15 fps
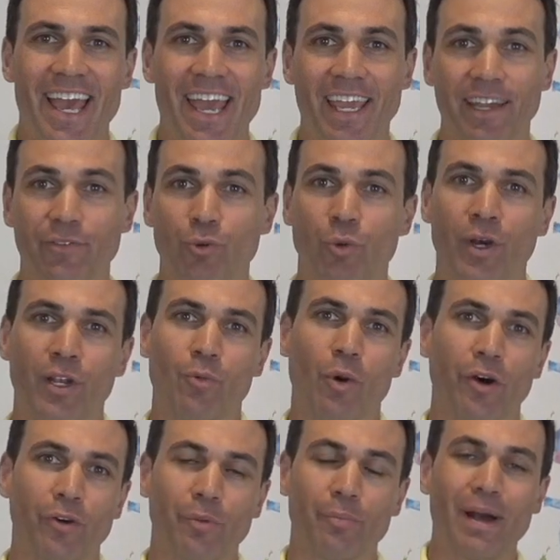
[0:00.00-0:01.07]
Hey everyone, and
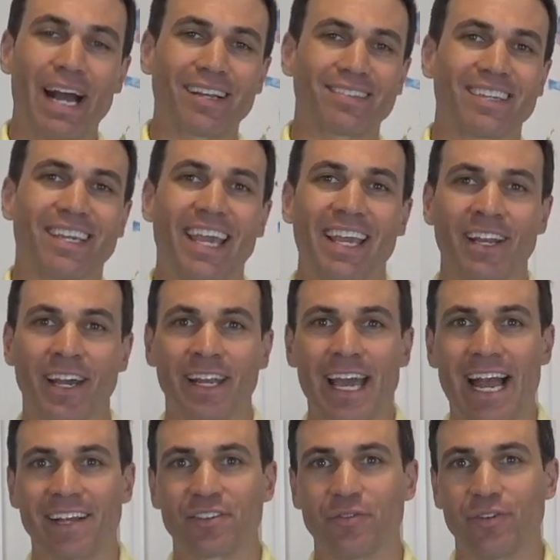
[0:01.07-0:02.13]
welcome back to Canine
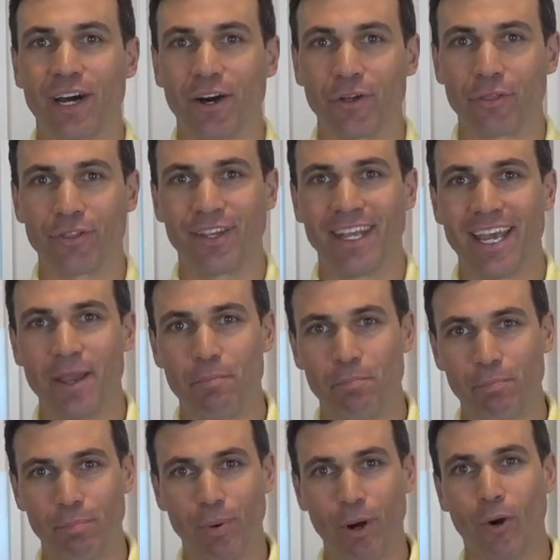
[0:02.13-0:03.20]
Active Health.
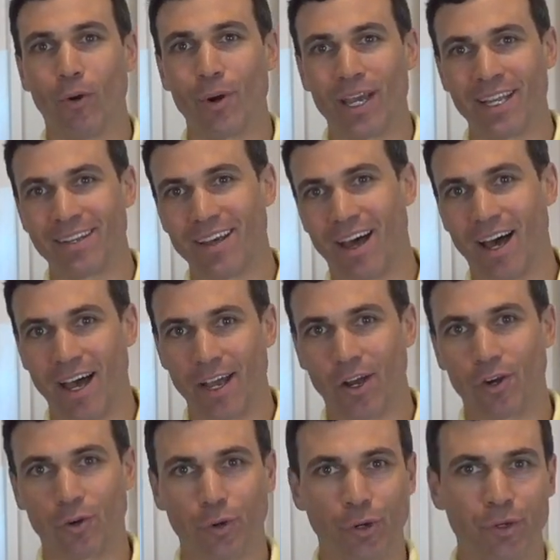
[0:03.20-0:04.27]
Today, Bo and I
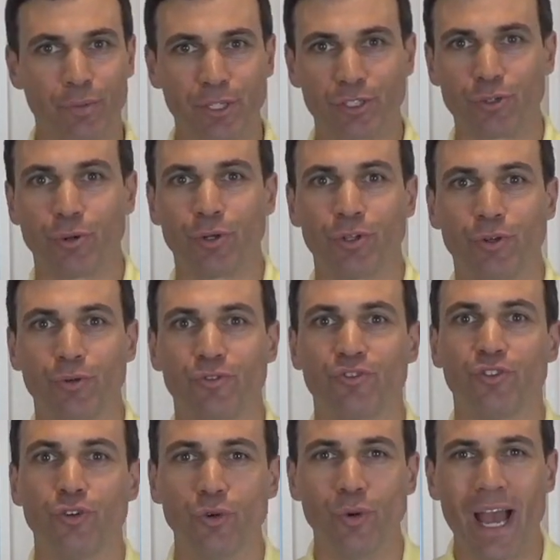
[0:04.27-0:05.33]
are going to be showing you
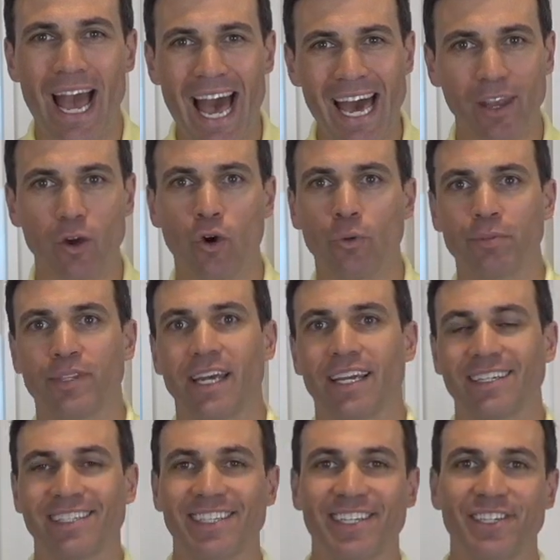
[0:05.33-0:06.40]
two at-home
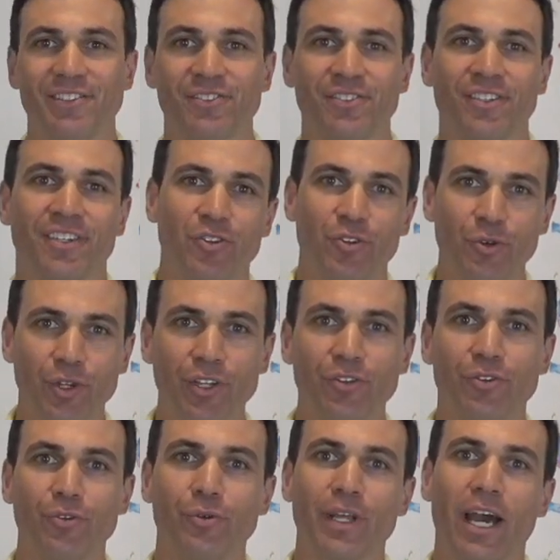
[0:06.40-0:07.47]
techniques you can
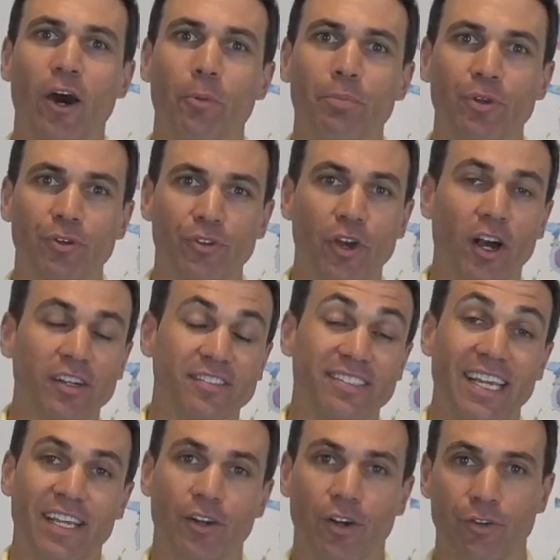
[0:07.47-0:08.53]
do to help your dog's
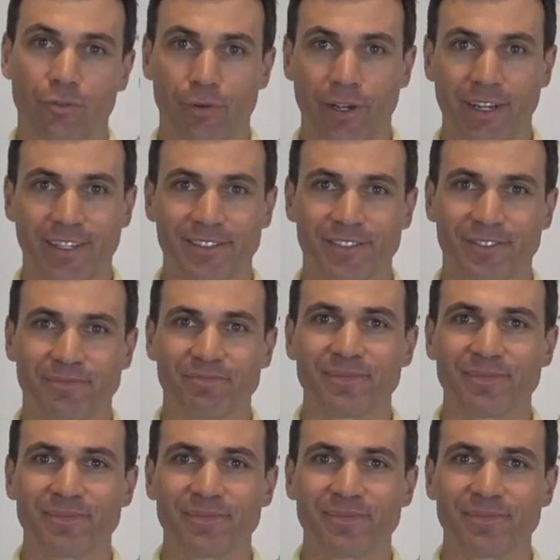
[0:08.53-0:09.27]
neck arthritis.